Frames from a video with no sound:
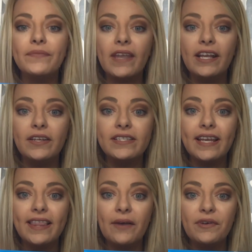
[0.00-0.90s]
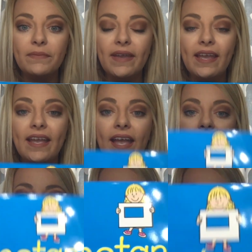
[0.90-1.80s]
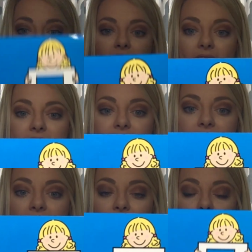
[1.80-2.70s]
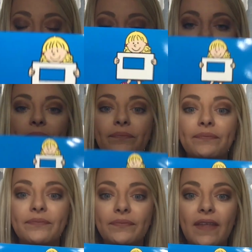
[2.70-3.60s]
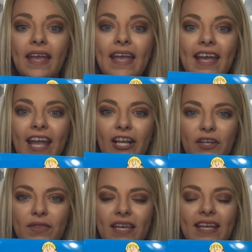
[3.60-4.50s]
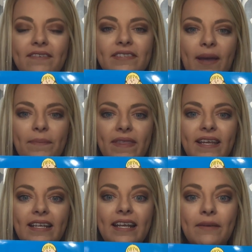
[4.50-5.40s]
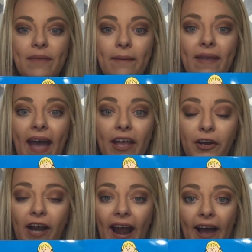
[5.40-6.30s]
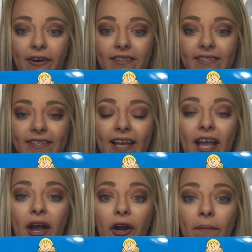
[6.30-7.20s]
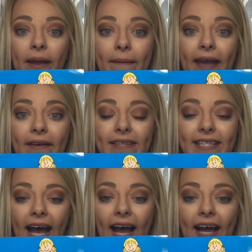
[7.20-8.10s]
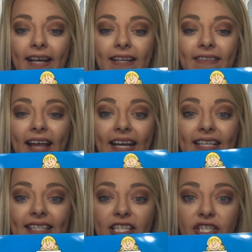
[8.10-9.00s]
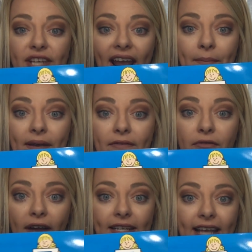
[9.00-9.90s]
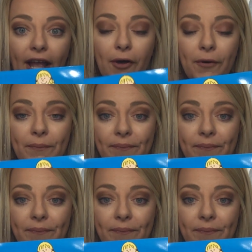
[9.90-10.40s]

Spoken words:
Can you say that with me? Rectangle. Can you think of something maybe at your house or maybe outside that is the shape of a rectangle?